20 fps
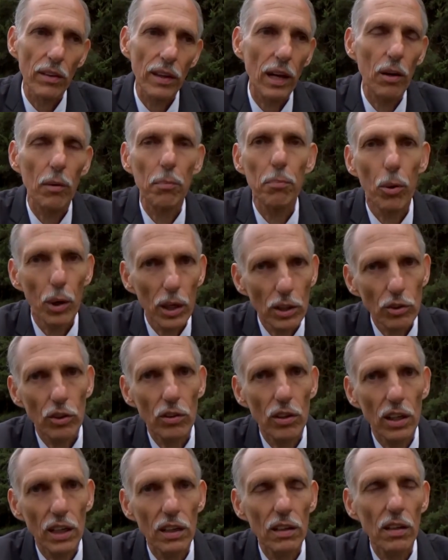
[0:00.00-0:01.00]
that are
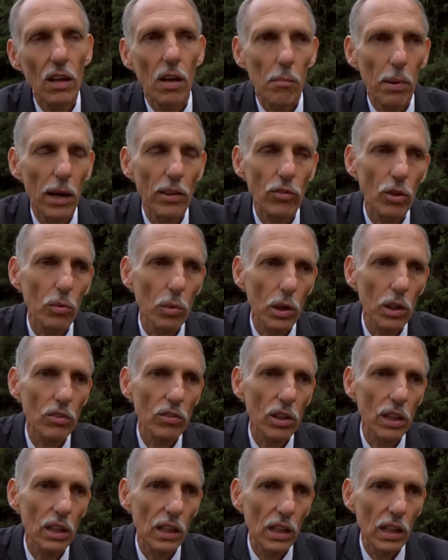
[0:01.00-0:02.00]
pressuring Pastor
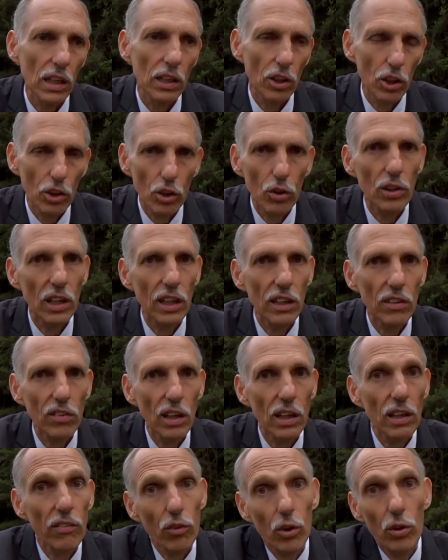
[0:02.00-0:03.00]
Wilson to do
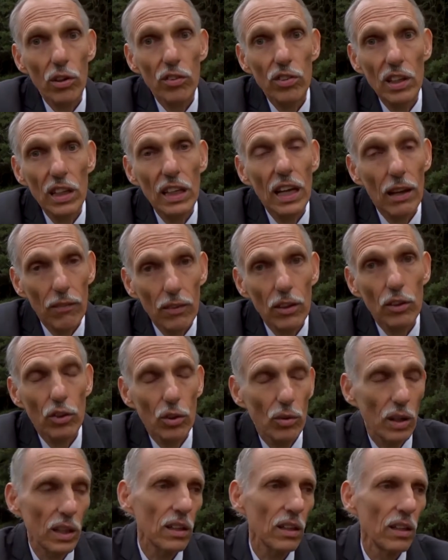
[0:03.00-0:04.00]
this, and of course he gave
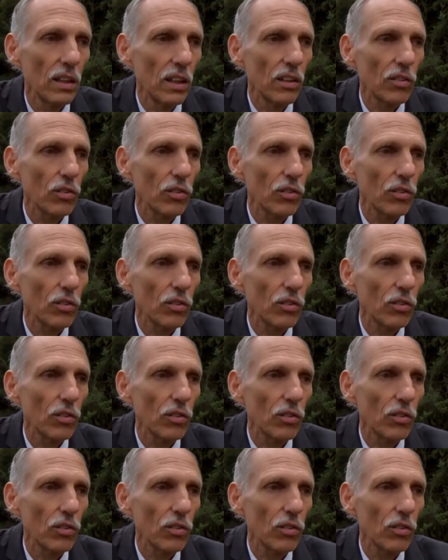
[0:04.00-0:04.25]
into it,